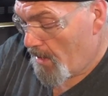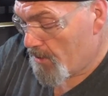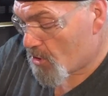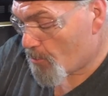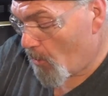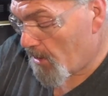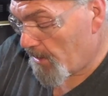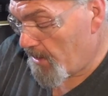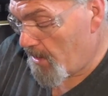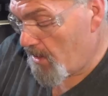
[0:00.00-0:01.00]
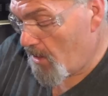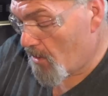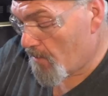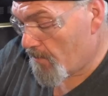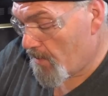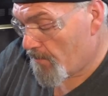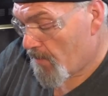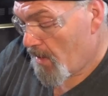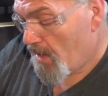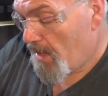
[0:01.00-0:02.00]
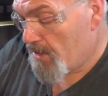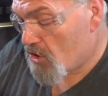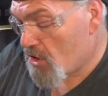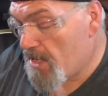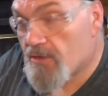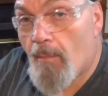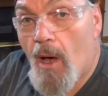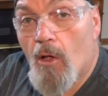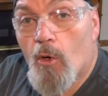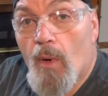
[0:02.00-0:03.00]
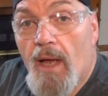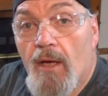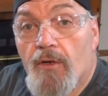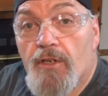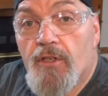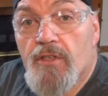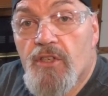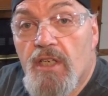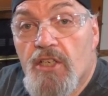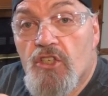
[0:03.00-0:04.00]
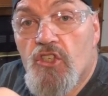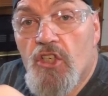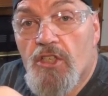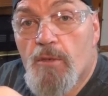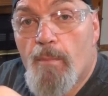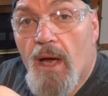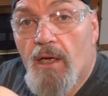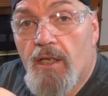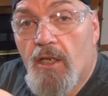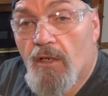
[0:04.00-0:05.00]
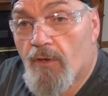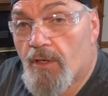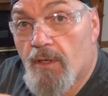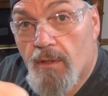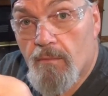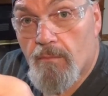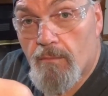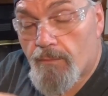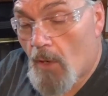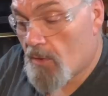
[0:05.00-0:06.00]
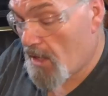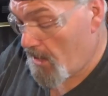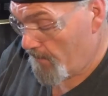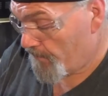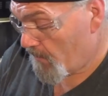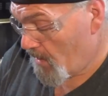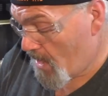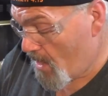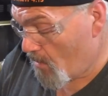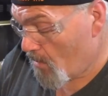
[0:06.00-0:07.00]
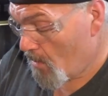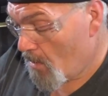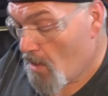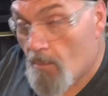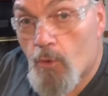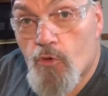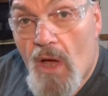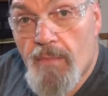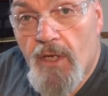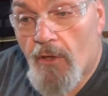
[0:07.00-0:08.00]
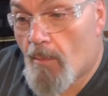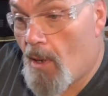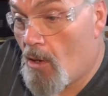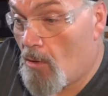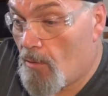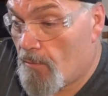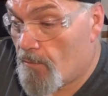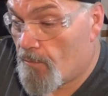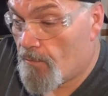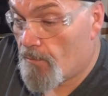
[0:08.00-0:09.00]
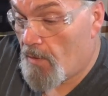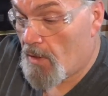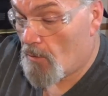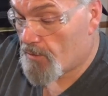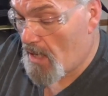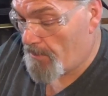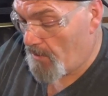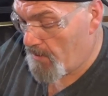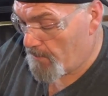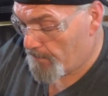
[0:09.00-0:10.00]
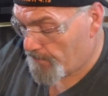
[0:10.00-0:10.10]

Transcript: and sprinkle it in here and shake the ball around until see it is just barely covered. Okay, now will drop the other ball in on top of it.